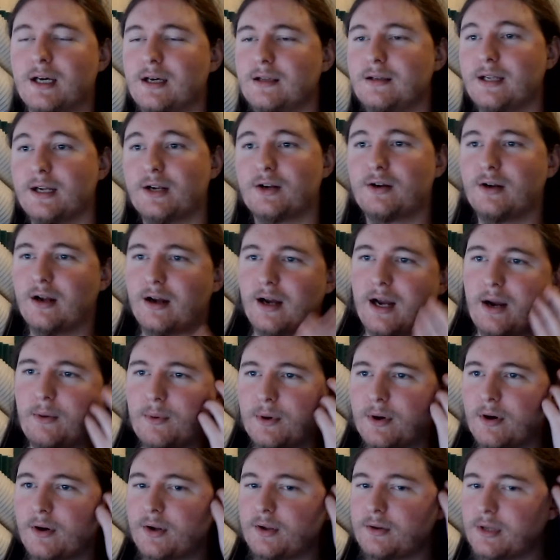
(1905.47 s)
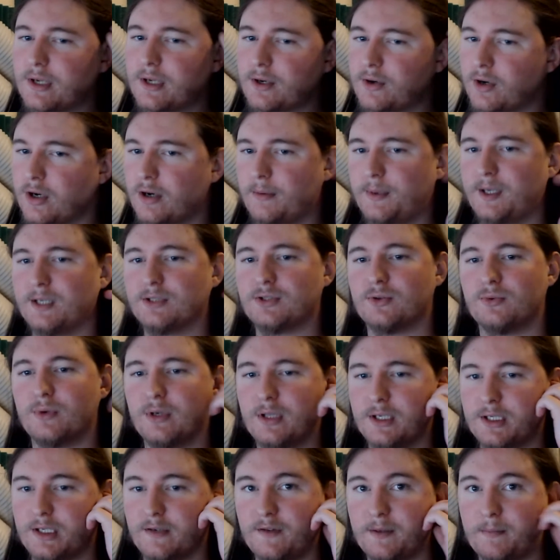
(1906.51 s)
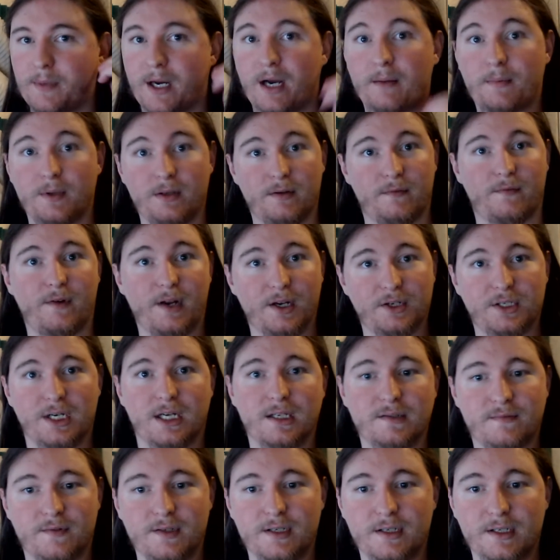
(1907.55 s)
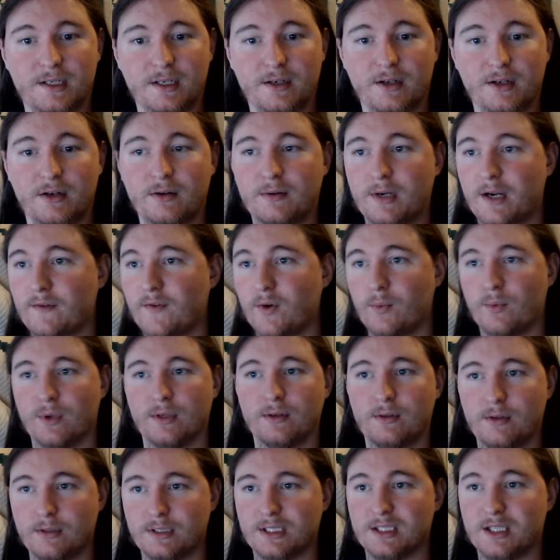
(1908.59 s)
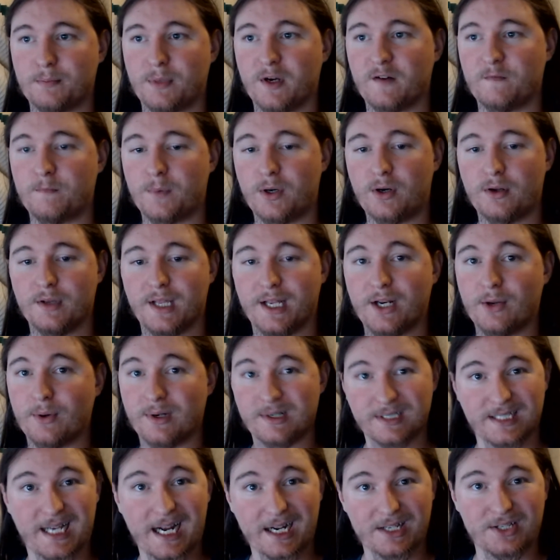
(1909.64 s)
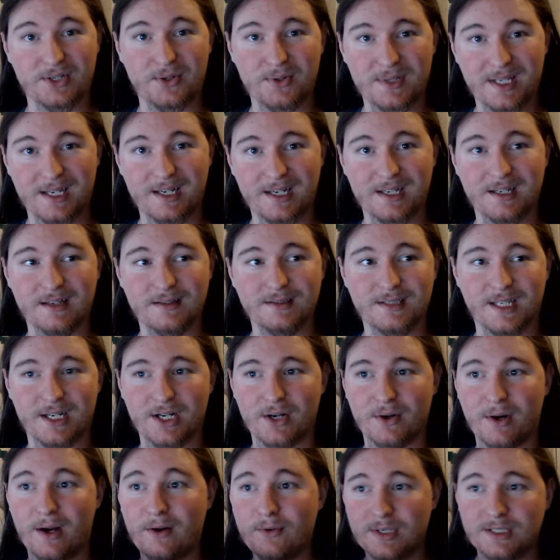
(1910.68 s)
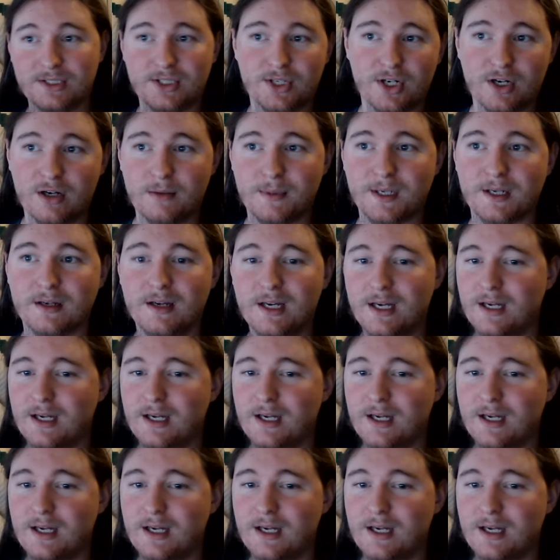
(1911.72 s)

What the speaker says: Like, I would argue that Kirby is a relatively popular franchise for Nintendo. Everyone looks at the puffball, they know exactly who that is. They go, oh, that's Kirby.